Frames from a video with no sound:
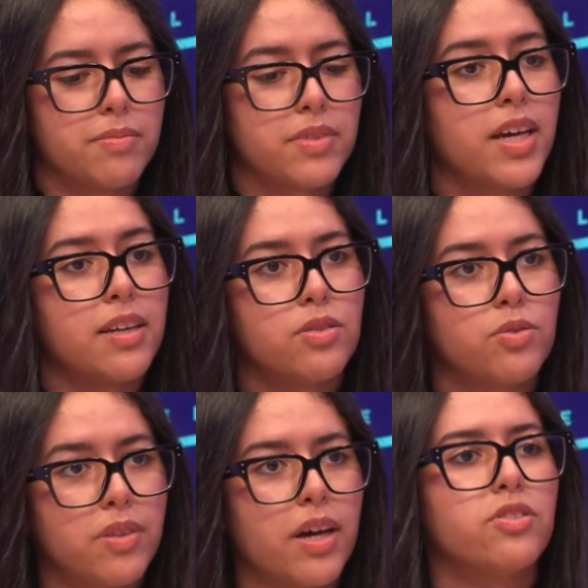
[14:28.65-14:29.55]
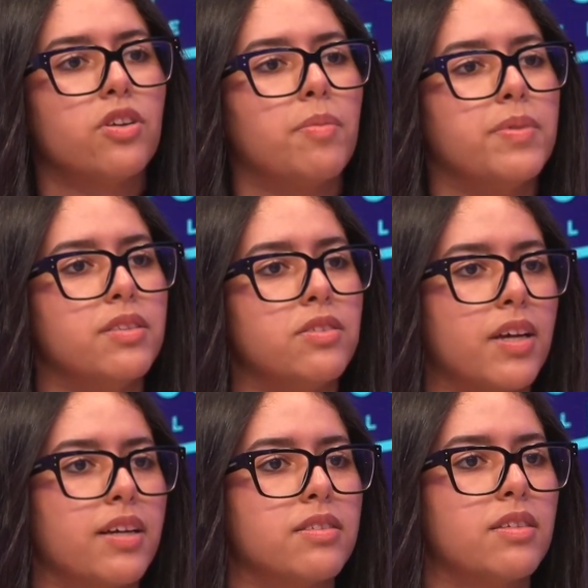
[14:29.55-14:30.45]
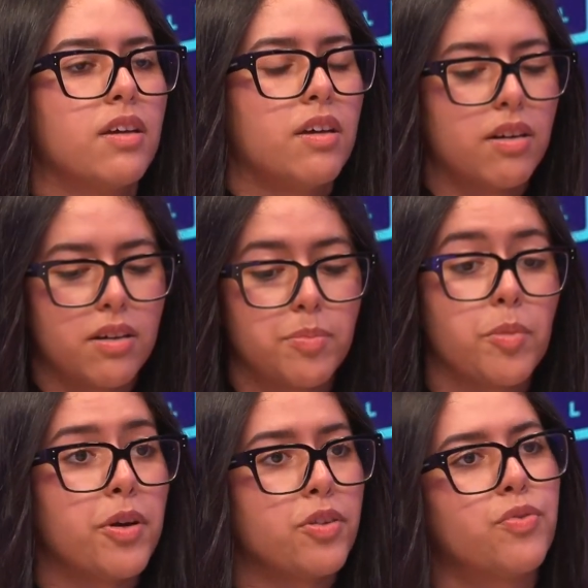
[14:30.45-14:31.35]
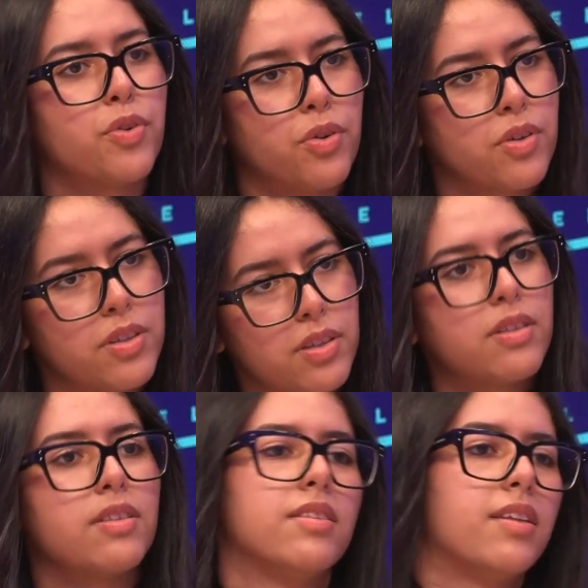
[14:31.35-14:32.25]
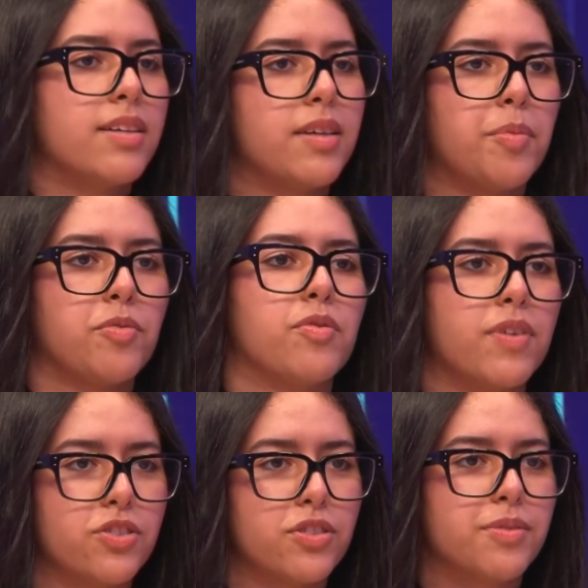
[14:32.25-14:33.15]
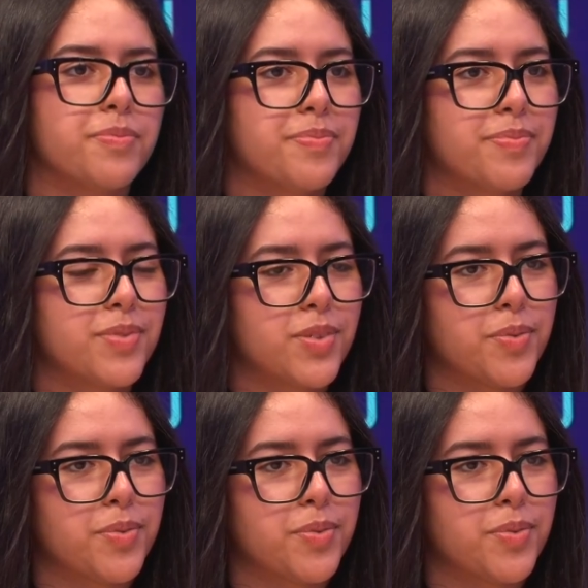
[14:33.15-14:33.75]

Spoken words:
get into that job and to get prepared for that type of profession. So.